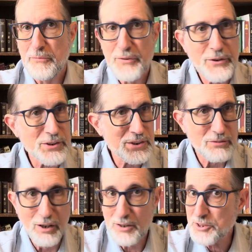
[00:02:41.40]
there's
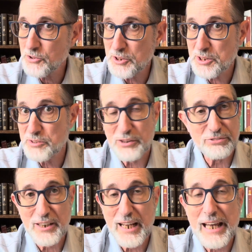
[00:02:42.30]
all sorts of
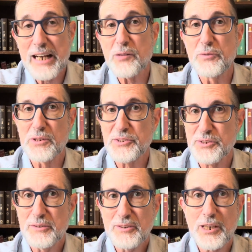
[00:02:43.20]
different
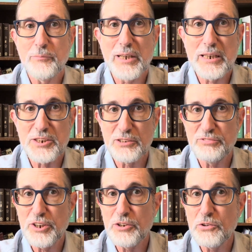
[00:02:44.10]
animals coming into
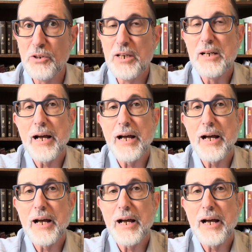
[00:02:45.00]
view,